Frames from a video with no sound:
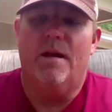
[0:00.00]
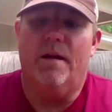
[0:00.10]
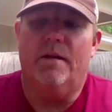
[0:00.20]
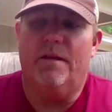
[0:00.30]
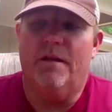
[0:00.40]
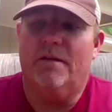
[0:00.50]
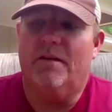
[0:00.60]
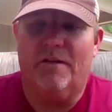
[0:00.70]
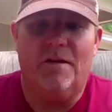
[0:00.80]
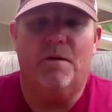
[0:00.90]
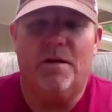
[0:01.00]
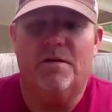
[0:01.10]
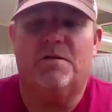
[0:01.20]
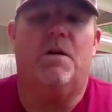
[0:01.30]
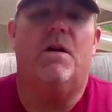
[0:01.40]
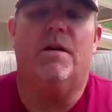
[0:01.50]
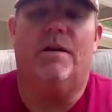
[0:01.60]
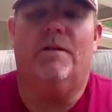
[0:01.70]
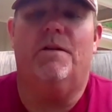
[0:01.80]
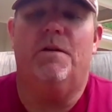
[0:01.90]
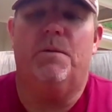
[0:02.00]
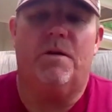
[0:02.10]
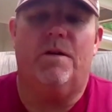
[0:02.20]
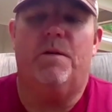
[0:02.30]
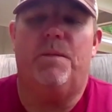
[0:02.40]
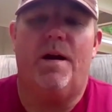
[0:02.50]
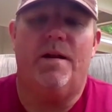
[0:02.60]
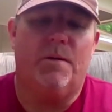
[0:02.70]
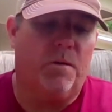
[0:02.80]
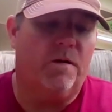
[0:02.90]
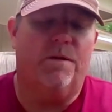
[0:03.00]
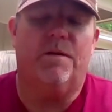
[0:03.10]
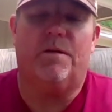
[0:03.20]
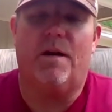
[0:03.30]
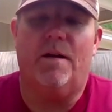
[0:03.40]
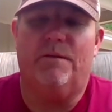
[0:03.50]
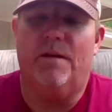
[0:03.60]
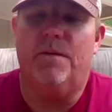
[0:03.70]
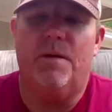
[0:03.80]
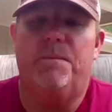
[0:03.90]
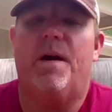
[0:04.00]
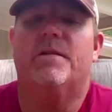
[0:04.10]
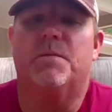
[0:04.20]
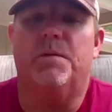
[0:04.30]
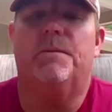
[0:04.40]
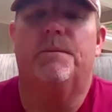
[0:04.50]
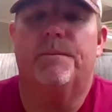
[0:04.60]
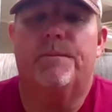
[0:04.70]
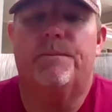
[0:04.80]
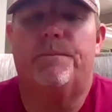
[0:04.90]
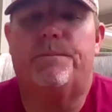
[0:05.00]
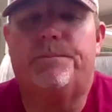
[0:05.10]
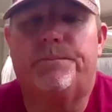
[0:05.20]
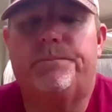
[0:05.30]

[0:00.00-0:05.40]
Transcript: and, and then continue to get strong, continue to work on their body, work on their craft any way possible. Right.